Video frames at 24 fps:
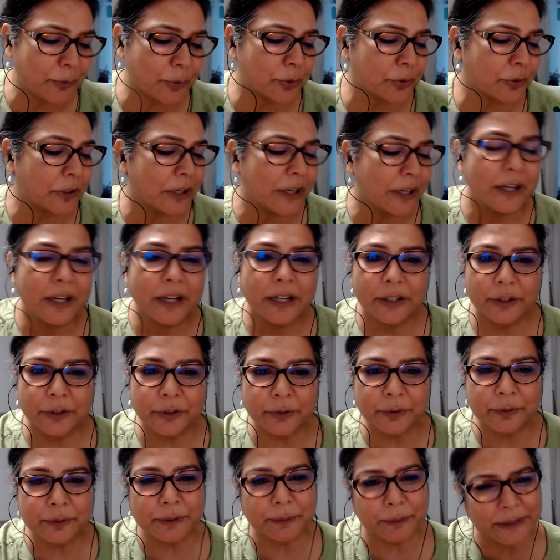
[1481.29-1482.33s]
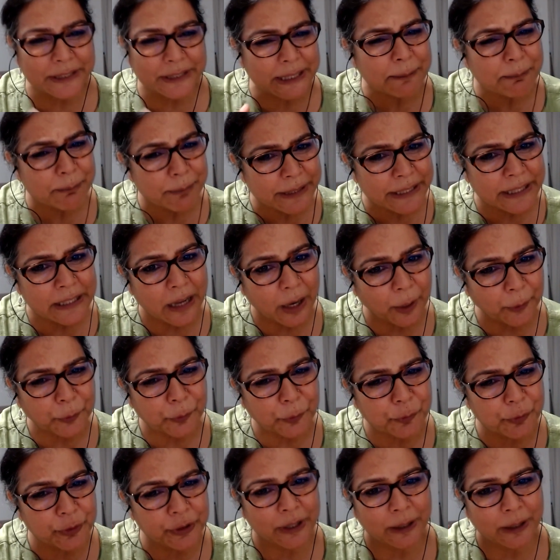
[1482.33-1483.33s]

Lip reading: You keep being out of your